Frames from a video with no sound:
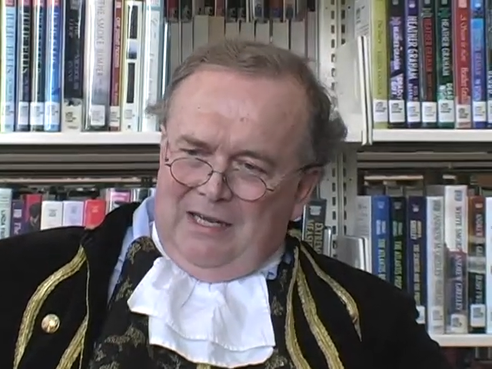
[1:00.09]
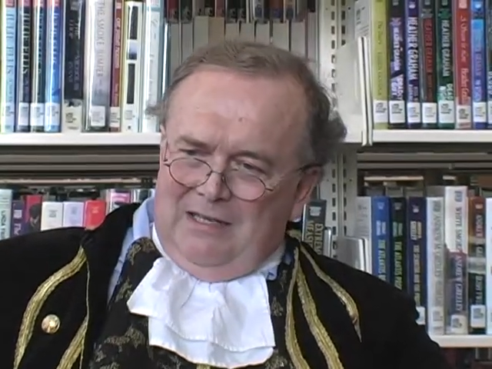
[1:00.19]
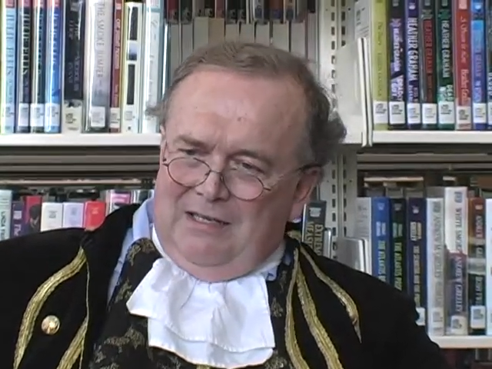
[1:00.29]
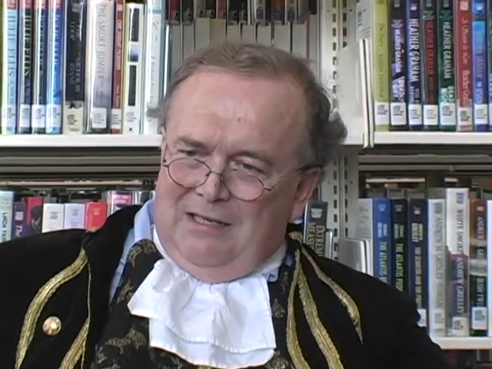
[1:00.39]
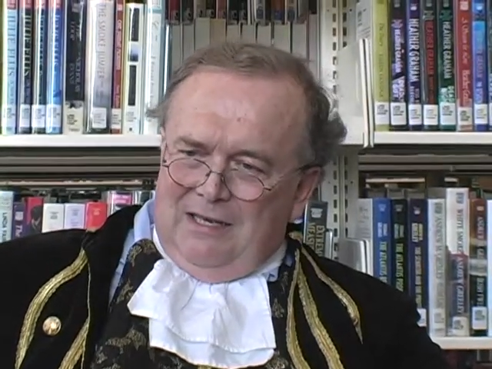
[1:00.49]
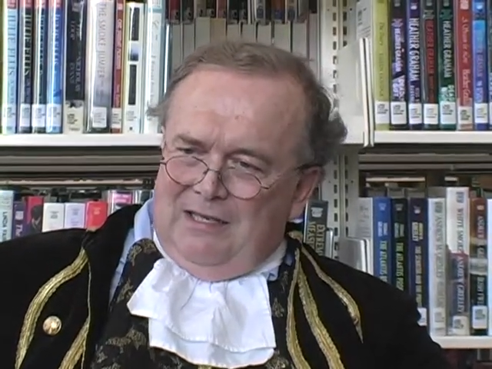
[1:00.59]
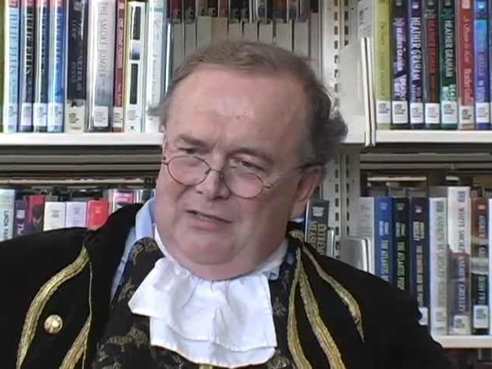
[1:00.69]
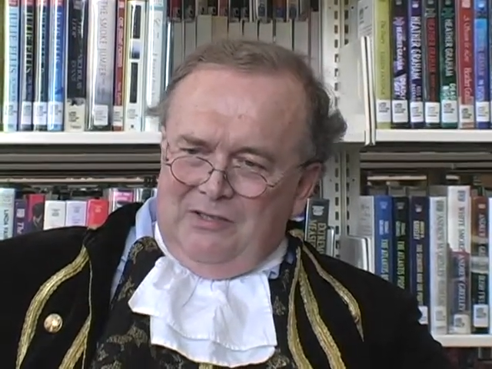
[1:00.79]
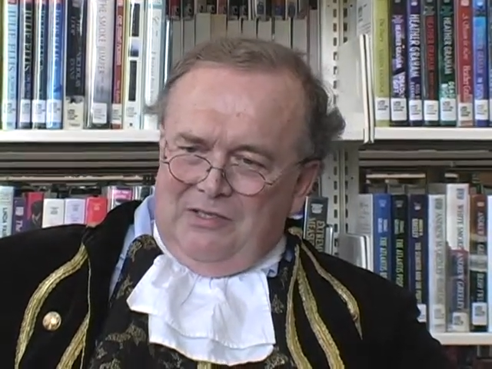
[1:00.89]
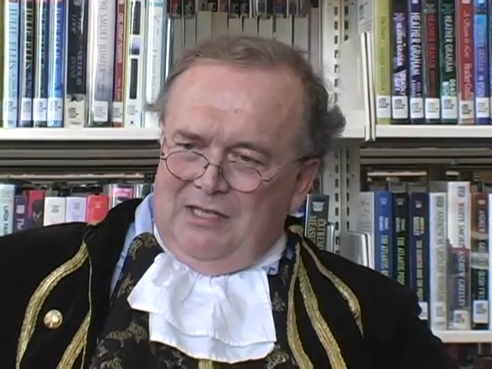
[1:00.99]
I, I,
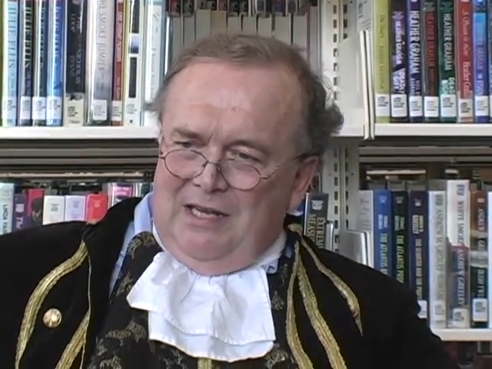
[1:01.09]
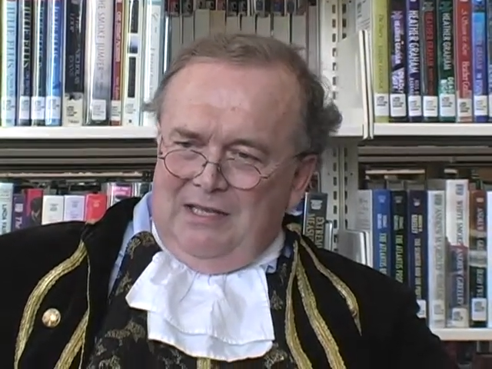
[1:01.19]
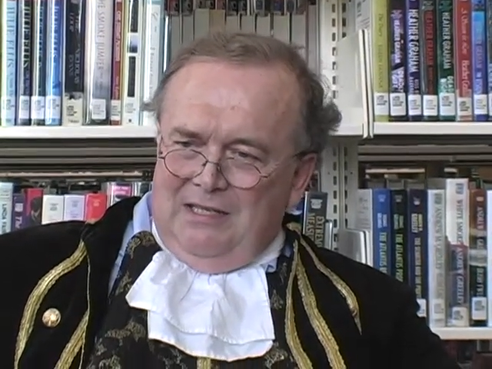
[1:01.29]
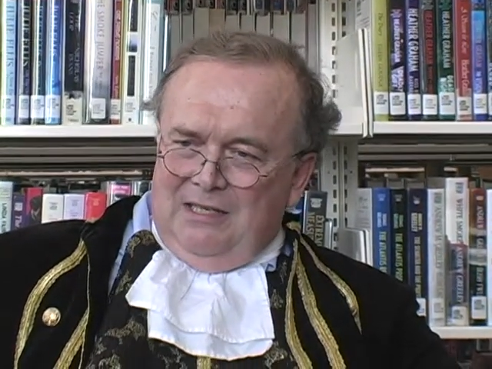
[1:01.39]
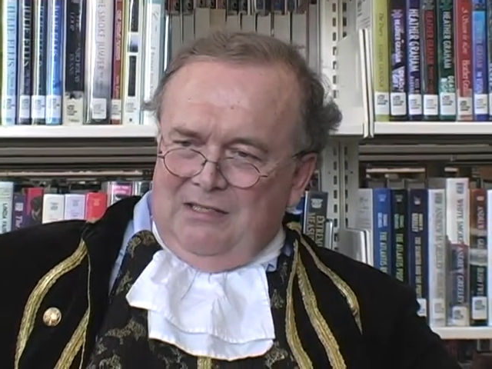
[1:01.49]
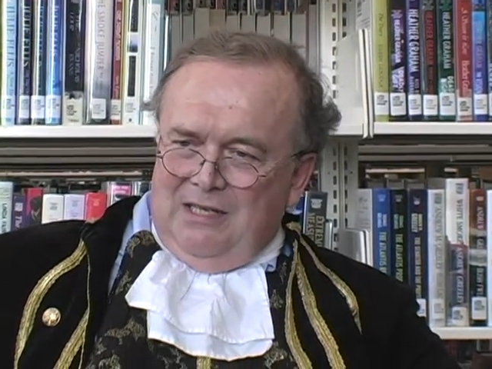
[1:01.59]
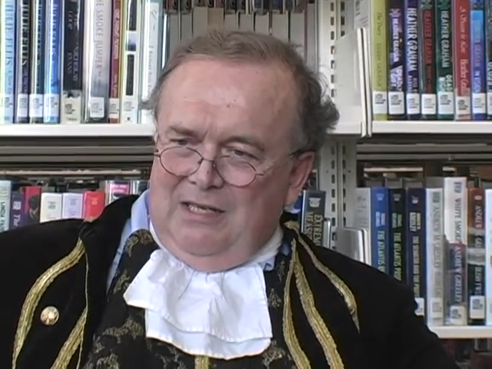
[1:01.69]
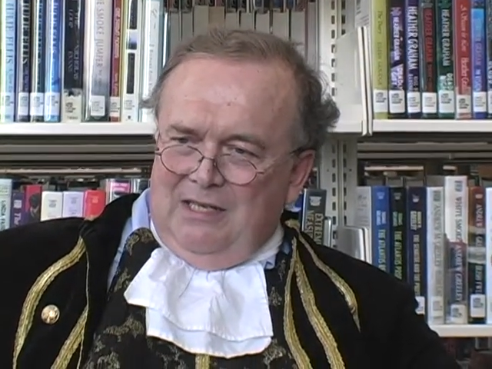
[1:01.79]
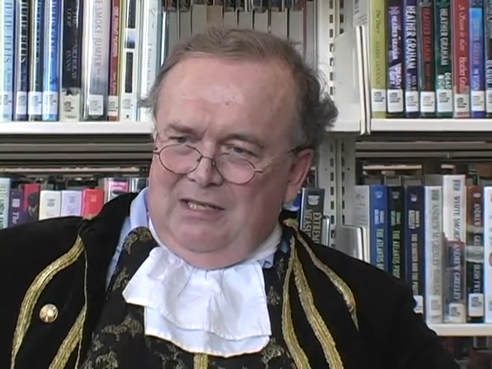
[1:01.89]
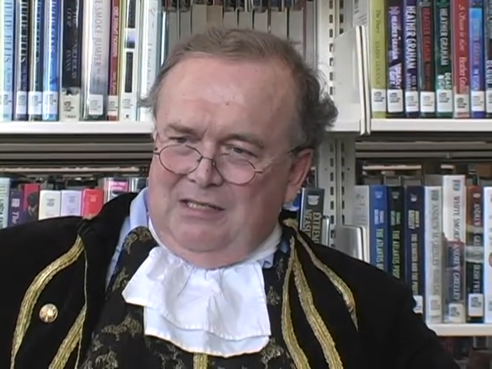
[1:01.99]
understand, is a
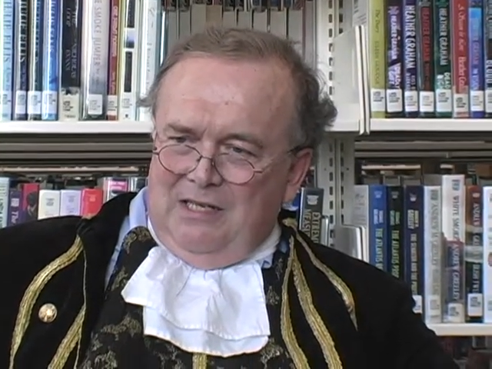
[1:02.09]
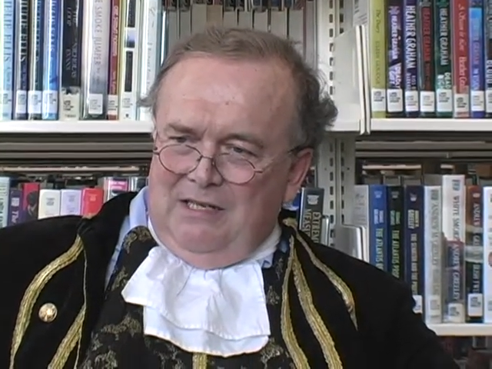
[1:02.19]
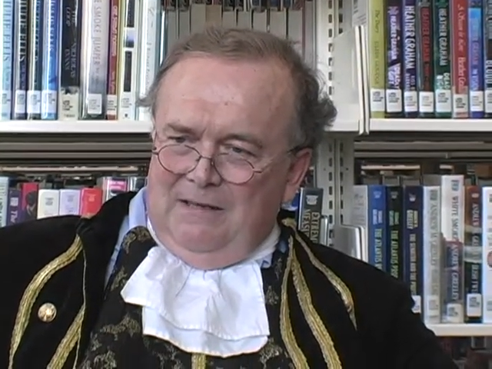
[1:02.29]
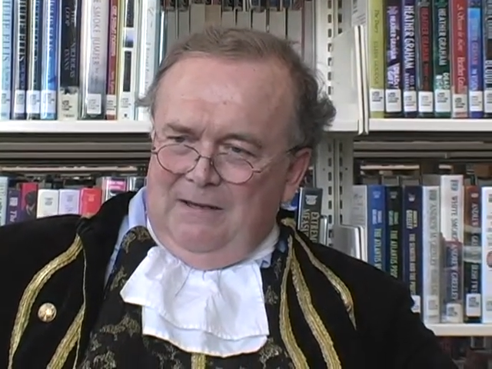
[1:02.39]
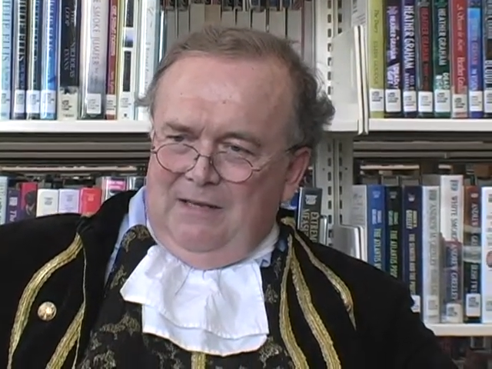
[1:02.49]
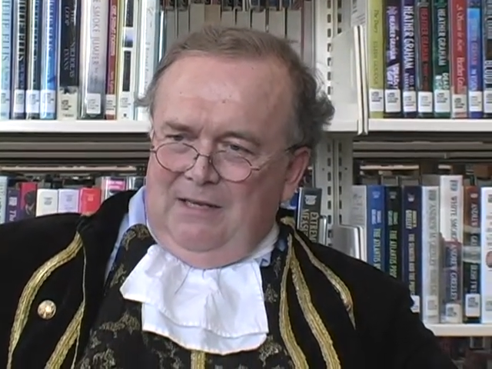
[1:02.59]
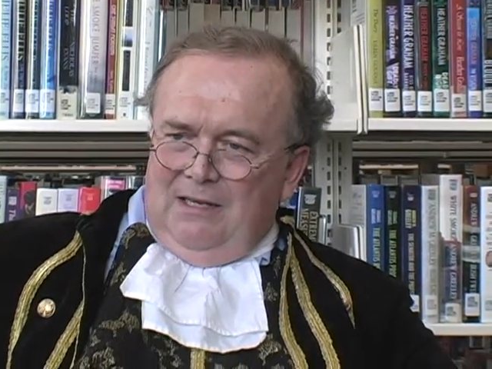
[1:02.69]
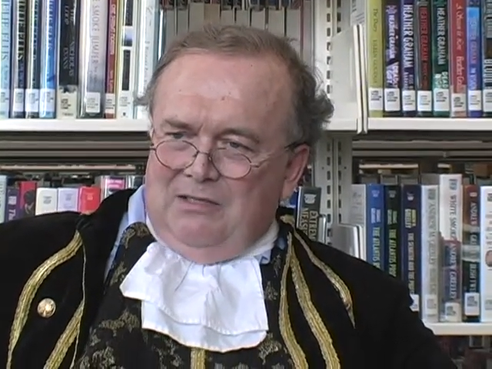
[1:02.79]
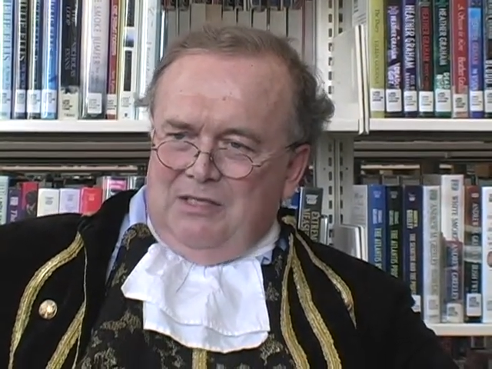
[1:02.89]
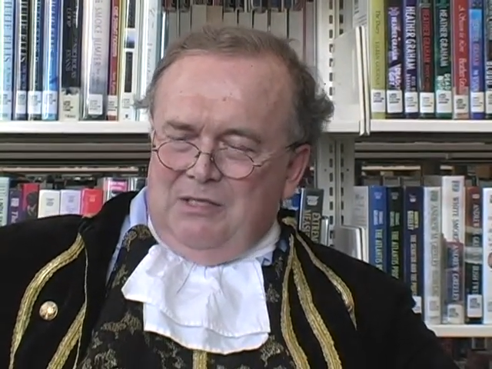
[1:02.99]
is a
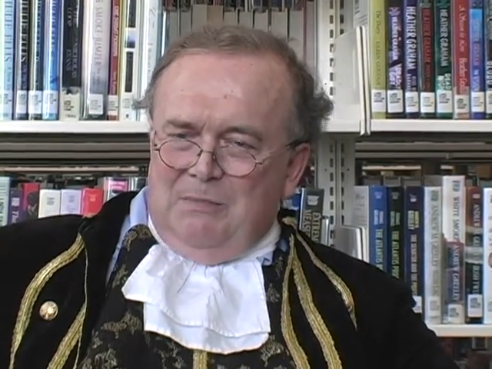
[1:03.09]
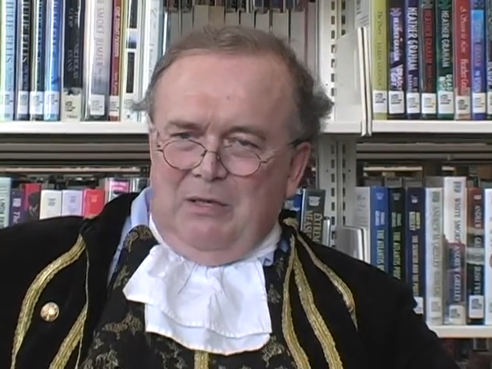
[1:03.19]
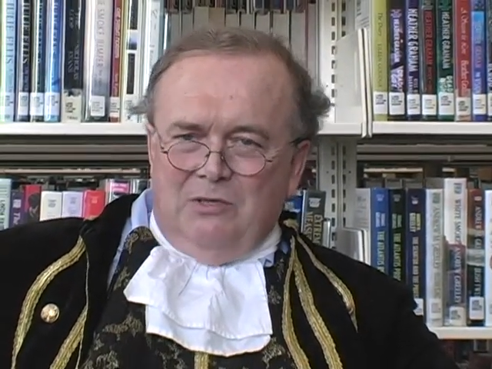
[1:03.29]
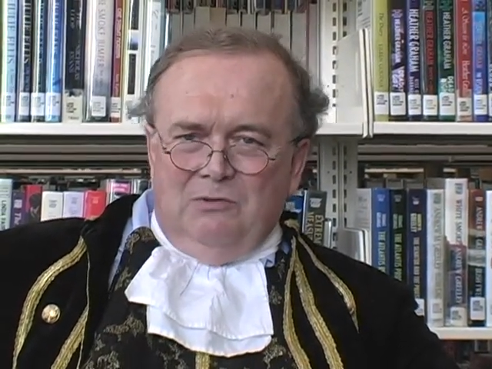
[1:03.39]
is a special